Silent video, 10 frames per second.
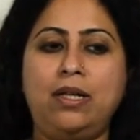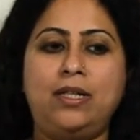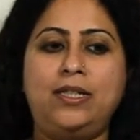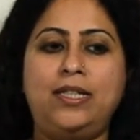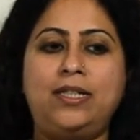
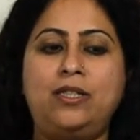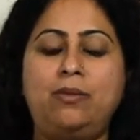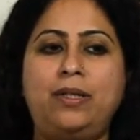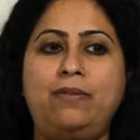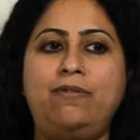It needed to
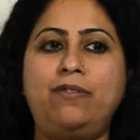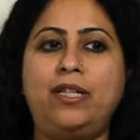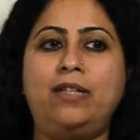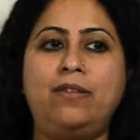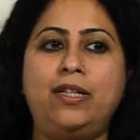be
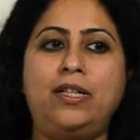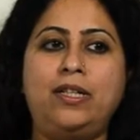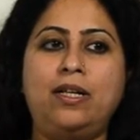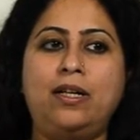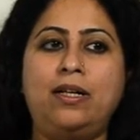very,
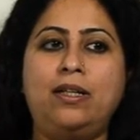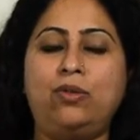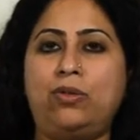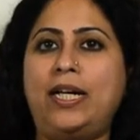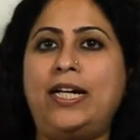very, I
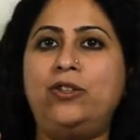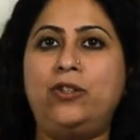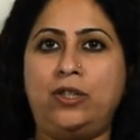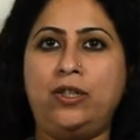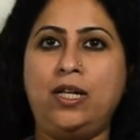thought,
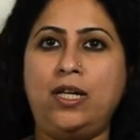edgy.